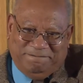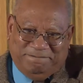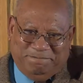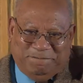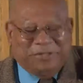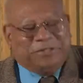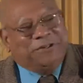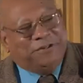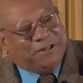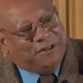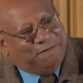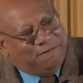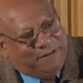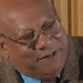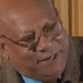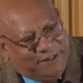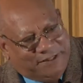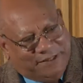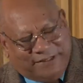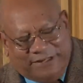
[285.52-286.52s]
But you can
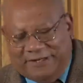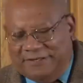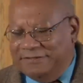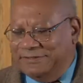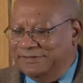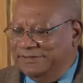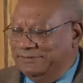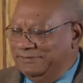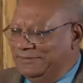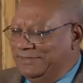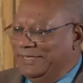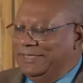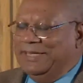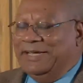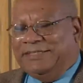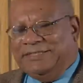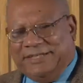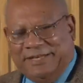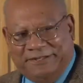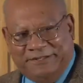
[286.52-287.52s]
find that out. And
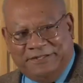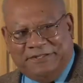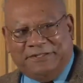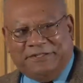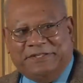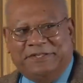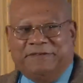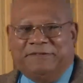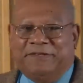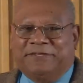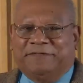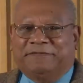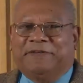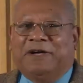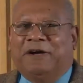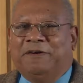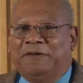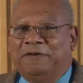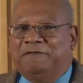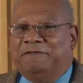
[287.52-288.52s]
I'll tell you the secret of
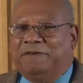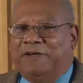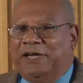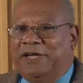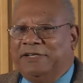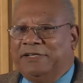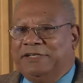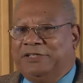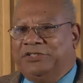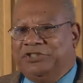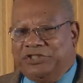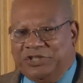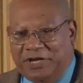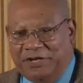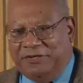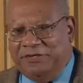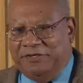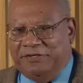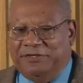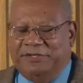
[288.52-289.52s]
how you find a
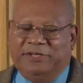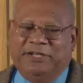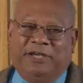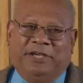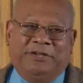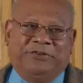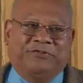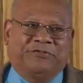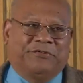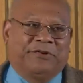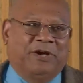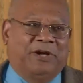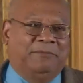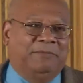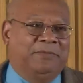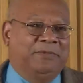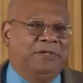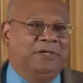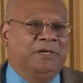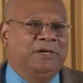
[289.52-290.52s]
genuine aged
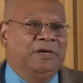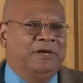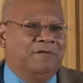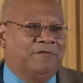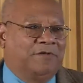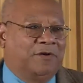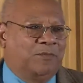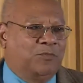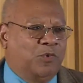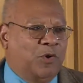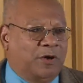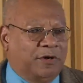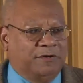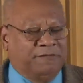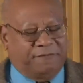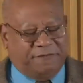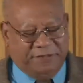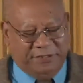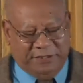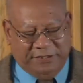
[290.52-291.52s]
rum from one
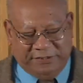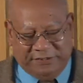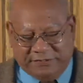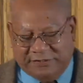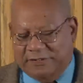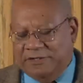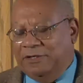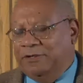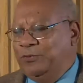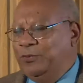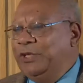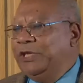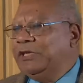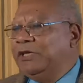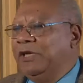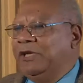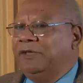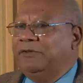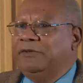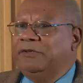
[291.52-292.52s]
of these
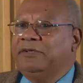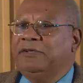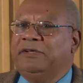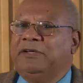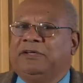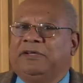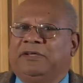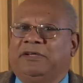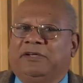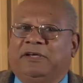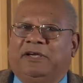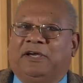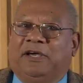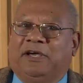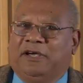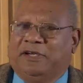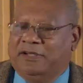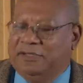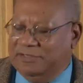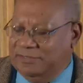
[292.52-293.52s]
weekend uh,
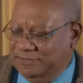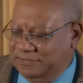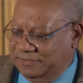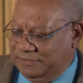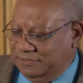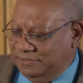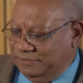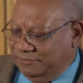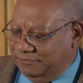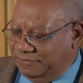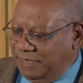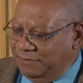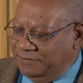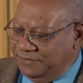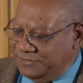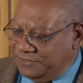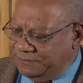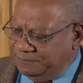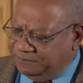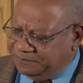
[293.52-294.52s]
uh,
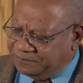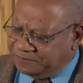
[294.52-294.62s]
rums.